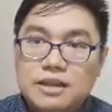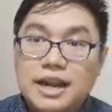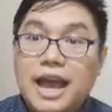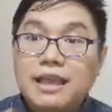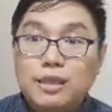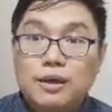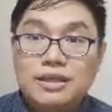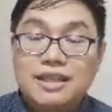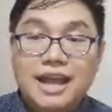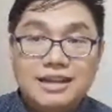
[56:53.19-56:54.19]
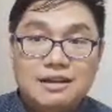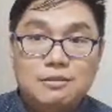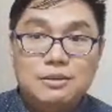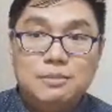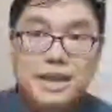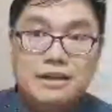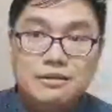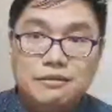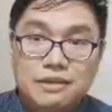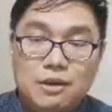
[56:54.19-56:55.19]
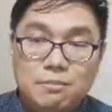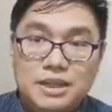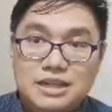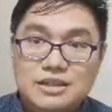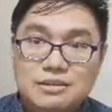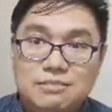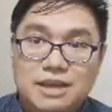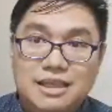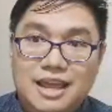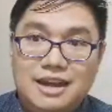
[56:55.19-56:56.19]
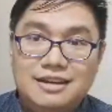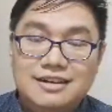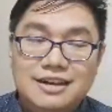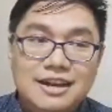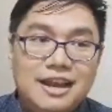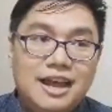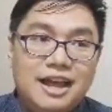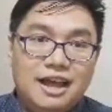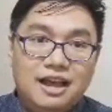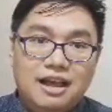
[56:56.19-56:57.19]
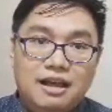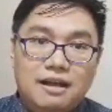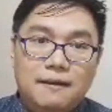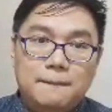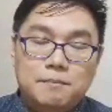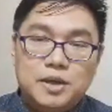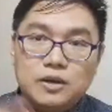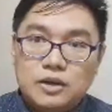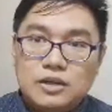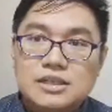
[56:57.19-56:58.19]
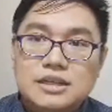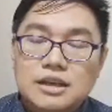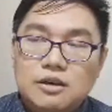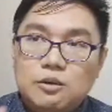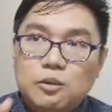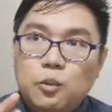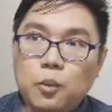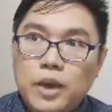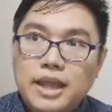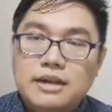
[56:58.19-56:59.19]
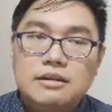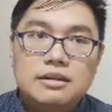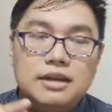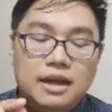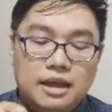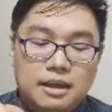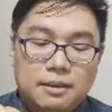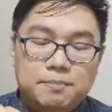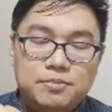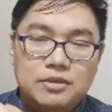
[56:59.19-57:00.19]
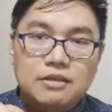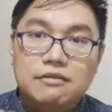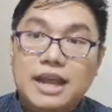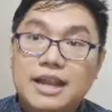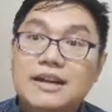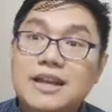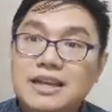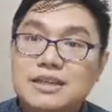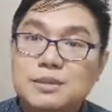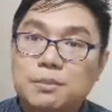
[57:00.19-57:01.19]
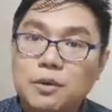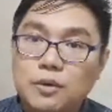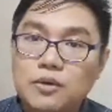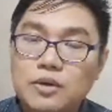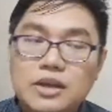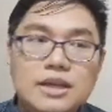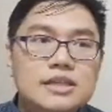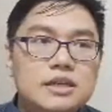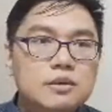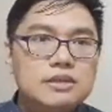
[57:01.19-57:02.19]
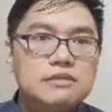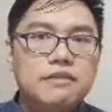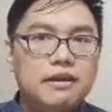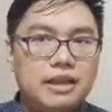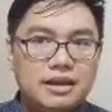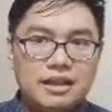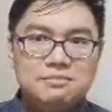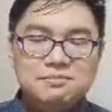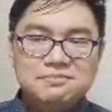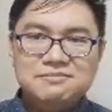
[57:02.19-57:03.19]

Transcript: And I thought Nadia would be out of the competition by then, because when Valeria spoke, she was very calm.